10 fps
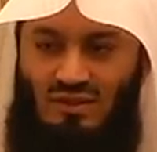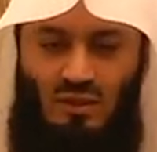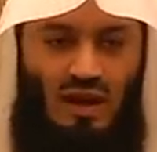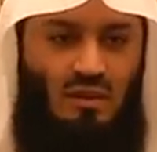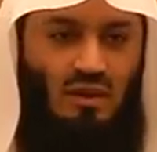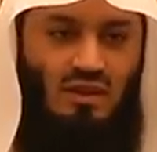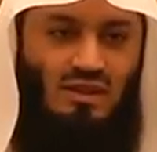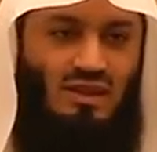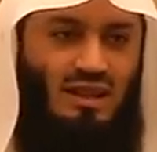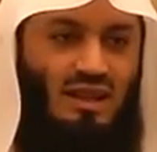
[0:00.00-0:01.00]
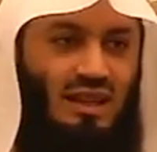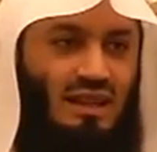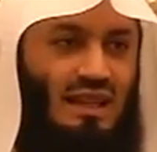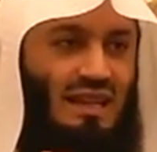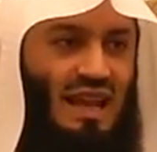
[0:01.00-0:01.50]
Why? Because
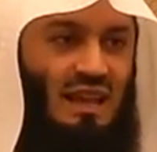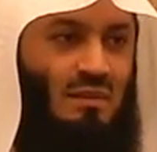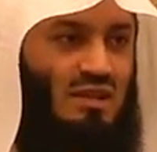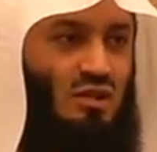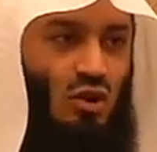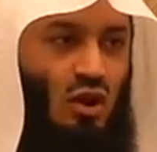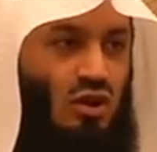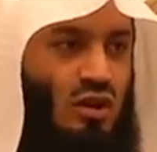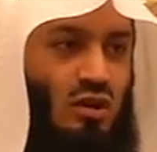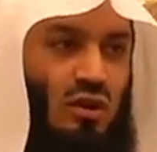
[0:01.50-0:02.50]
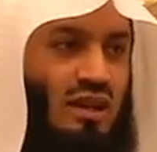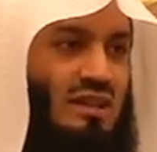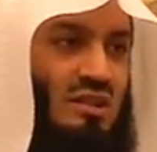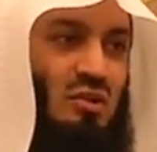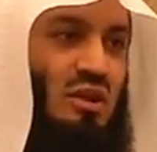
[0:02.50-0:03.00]
the name is no longer
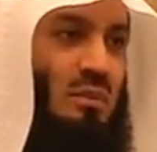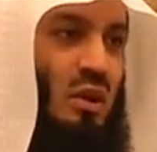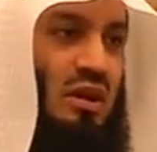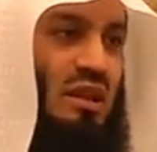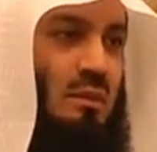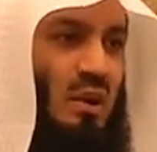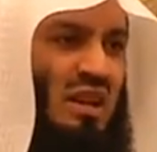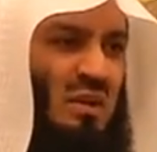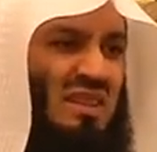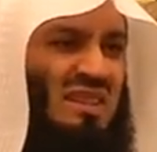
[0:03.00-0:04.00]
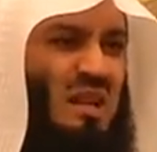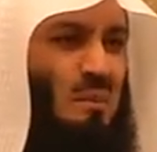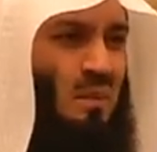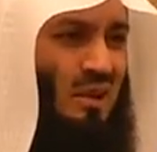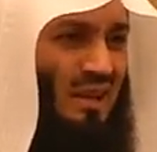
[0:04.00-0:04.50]
connected to the body. The body was
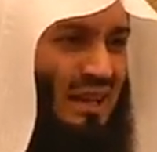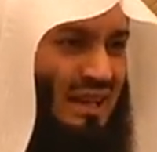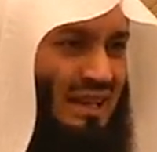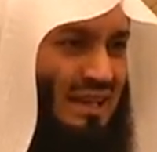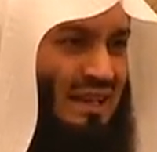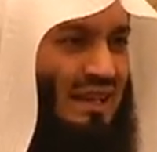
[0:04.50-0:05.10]
temporary.